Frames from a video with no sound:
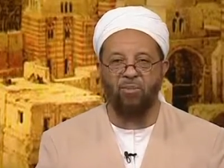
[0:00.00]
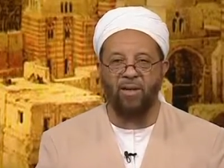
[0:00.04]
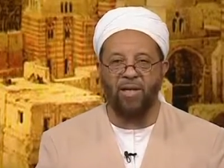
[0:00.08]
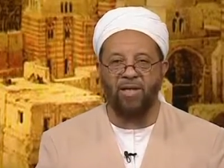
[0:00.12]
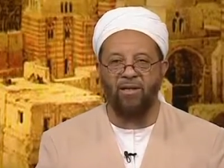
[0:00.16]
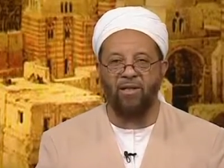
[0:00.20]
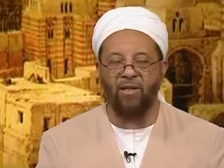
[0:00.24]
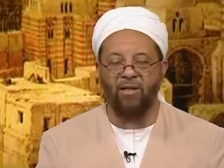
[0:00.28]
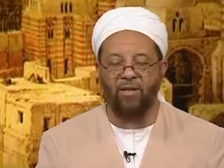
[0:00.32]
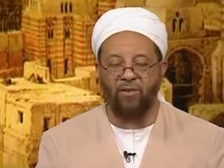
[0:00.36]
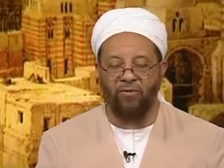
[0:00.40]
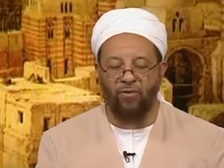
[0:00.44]

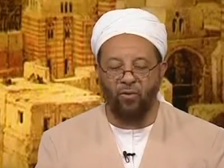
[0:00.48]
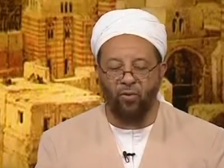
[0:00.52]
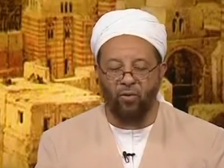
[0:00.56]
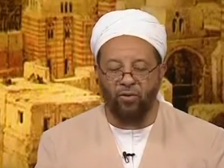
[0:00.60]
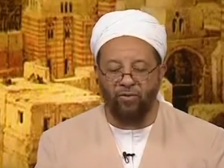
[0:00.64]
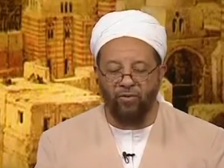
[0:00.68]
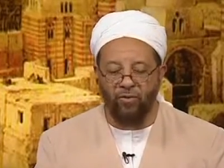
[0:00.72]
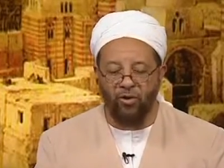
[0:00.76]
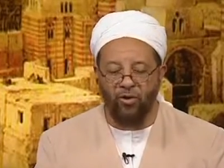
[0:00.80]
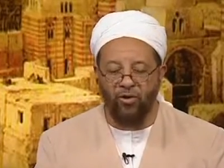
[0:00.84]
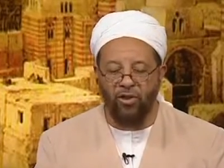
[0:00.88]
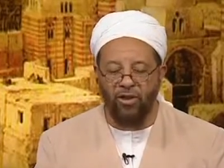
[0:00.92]
places of
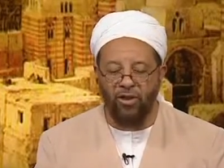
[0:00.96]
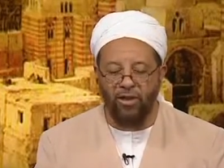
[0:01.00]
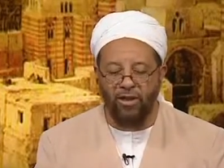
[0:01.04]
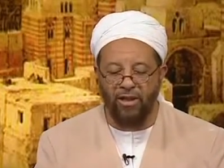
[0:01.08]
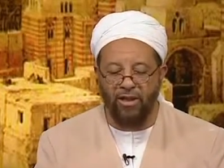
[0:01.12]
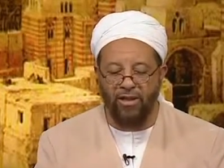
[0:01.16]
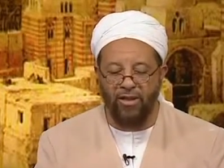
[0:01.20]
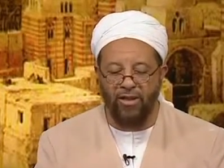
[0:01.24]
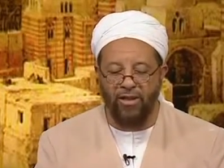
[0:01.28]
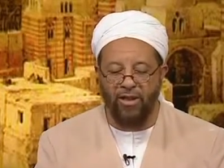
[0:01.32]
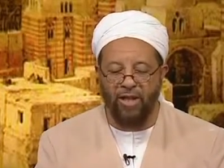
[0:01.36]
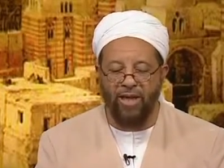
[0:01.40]

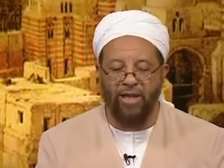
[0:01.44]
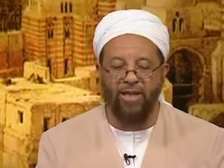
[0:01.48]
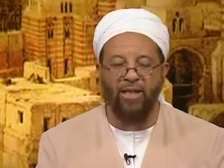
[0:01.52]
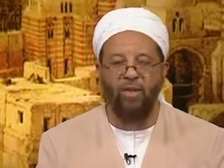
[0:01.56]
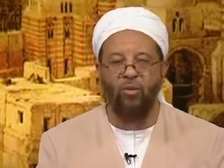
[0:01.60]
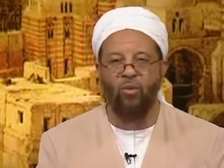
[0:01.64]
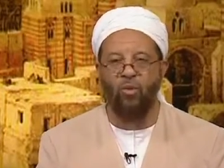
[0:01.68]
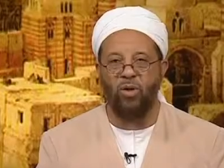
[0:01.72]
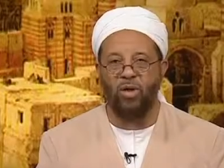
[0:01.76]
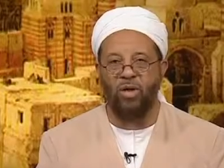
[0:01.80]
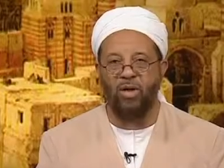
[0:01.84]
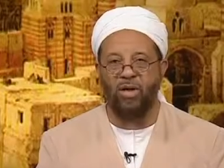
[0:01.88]
universities
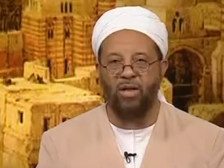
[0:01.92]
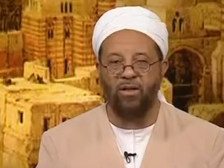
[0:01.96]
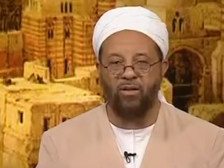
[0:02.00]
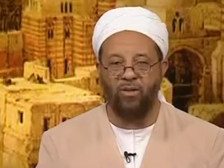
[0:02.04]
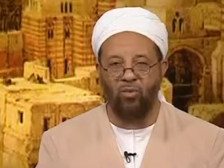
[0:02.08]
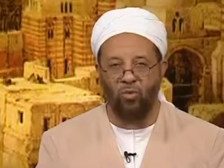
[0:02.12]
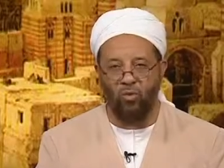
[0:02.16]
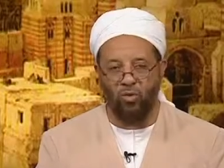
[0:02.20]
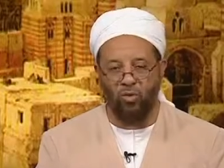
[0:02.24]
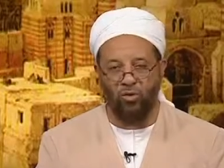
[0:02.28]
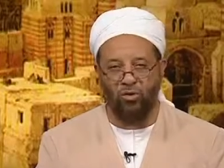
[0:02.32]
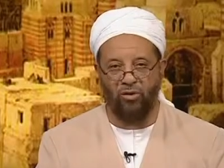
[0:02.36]
anywhere in
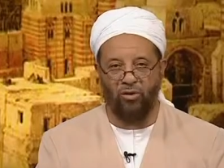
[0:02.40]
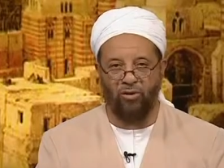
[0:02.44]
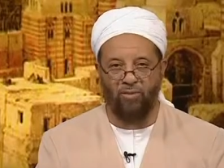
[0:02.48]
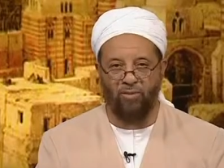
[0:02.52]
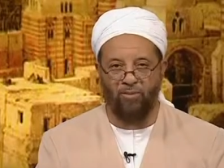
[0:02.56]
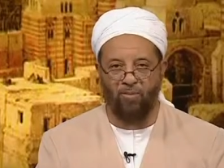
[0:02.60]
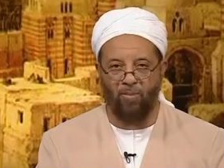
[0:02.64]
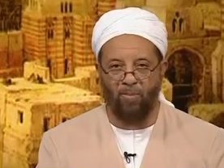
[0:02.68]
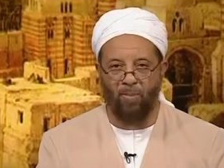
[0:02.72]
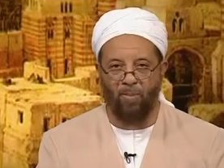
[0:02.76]
the world.